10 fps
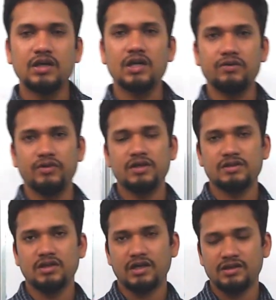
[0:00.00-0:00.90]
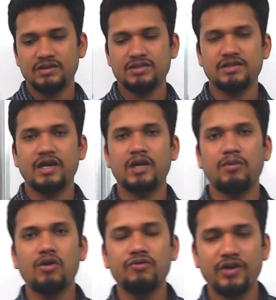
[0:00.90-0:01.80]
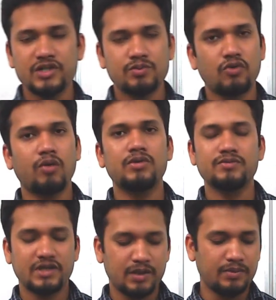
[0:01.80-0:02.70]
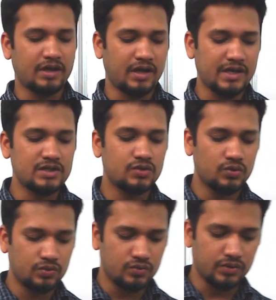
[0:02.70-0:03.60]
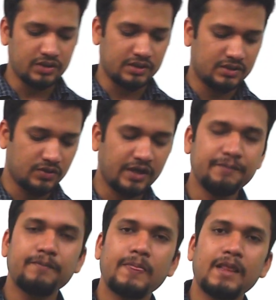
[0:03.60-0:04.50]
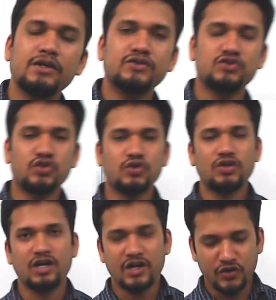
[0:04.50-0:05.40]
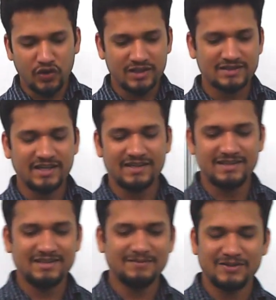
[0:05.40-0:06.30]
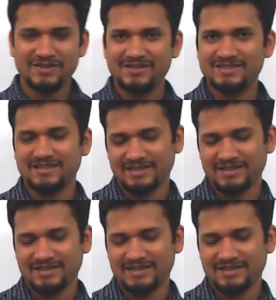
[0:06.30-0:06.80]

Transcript: we'll understand about various problems that may arise with this. Okay, so are you all excited? Because